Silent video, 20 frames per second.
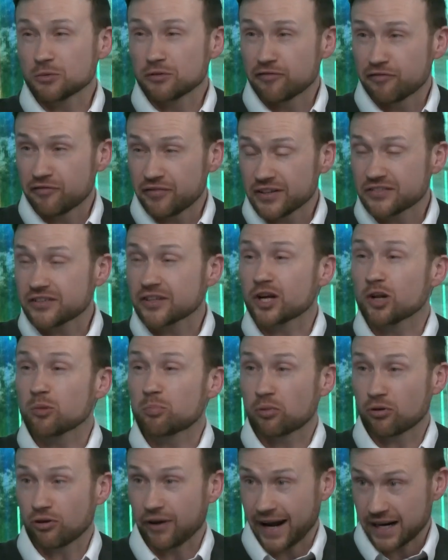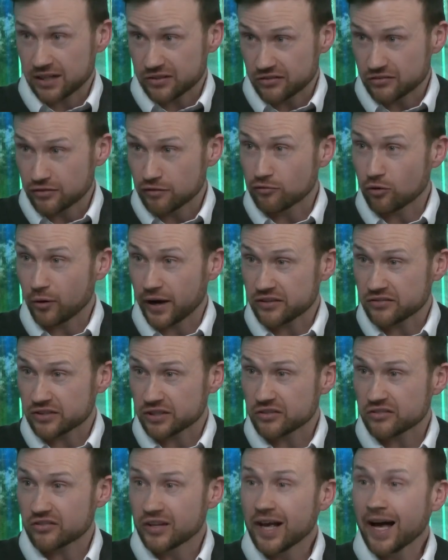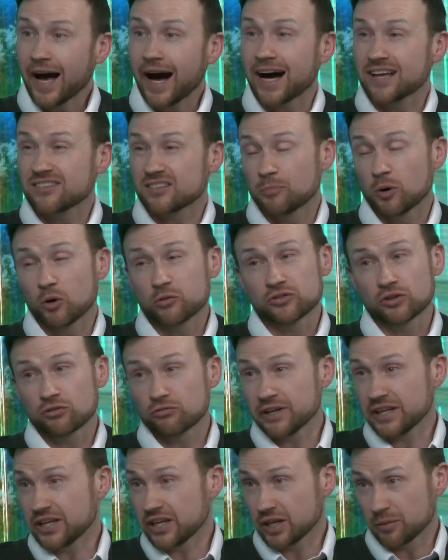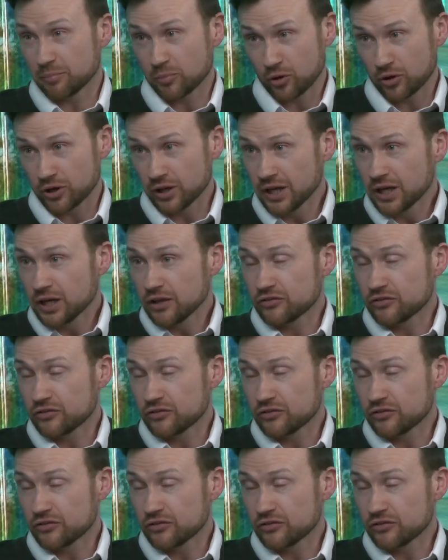physical practice of questions as opposed to reading a book.